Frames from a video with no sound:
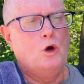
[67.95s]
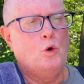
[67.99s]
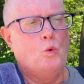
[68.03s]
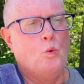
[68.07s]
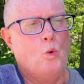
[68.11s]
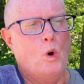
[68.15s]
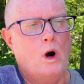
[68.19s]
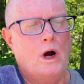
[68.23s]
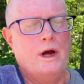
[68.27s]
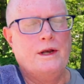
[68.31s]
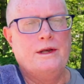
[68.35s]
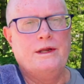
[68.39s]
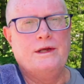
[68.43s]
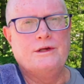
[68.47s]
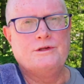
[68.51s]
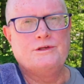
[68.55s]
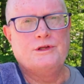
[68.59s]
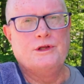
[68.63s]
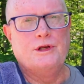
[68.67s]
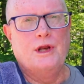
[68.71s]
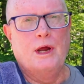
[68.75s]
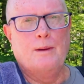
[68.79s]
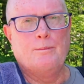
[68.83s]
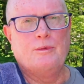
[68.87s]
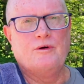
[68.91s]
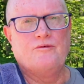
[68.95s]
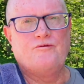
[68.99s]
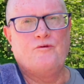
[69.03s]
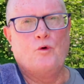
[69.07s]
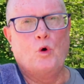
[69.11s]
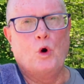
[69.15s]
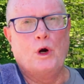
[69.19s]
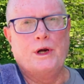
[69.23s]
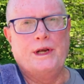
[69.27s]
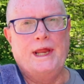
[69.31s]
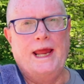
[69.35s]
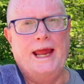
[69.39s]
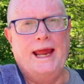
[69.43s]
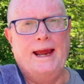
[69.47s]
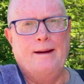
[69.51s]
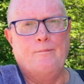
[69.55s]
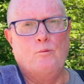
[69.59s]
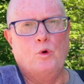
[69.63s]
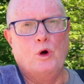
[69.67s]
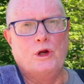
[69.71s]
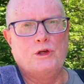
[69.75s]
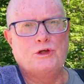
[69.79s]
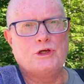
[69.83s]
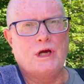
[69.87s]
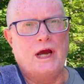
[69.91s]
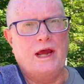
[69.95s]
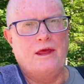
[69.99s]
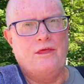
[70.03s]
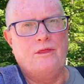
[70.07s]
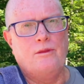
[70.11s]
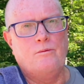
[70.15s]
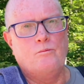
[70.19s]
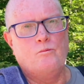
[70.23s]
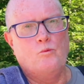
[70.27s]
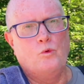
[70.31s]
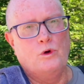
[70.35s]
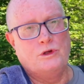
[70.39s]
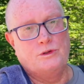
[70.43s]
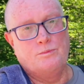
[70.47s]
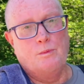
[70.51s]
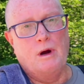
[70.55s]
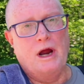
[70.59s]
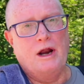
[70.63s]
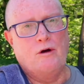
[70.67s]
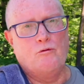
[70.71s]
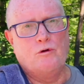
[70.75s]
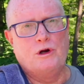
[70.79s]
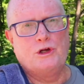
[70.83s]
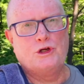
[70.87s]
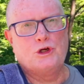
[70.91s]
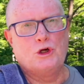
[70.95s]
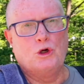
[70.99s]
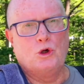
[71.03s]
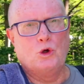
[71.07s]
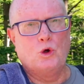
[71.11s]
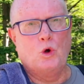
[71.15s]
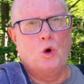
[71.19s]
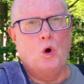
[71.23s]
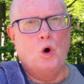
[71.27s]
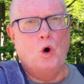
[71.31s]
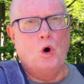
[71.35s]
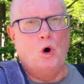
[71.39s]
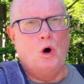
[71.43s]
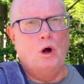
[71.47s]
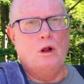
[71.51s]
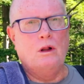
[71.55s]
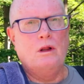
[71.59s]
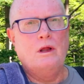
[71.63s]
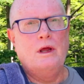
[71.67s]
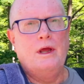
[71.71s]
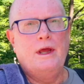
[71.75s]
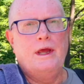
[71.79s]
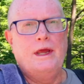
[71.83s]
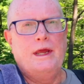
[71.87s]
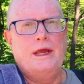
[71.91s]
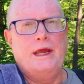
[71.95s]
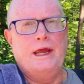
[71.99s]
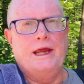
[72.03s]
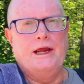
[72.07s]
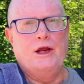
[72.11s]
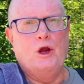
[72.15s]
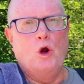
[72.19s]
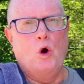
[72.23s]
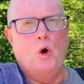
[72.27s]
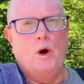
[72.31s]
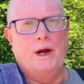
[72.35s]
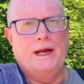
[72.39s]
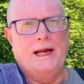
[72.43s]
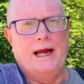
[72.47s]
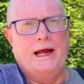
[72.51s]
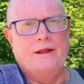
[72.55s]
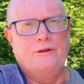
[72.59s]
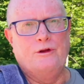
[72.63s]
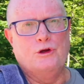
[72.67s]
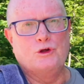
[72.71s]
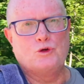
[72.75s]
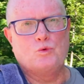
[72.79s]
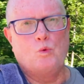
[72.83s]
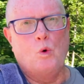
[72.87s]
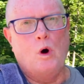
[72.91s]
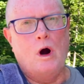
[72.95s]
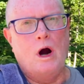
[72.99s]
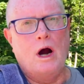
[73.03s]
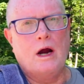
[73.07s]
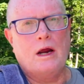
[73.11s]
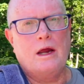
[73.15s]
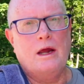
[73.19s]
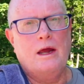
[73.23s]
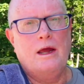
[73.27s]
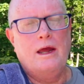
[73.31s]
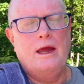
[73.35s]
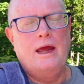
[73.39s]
One is the number 4 dam, which was my original goal in going on this walk,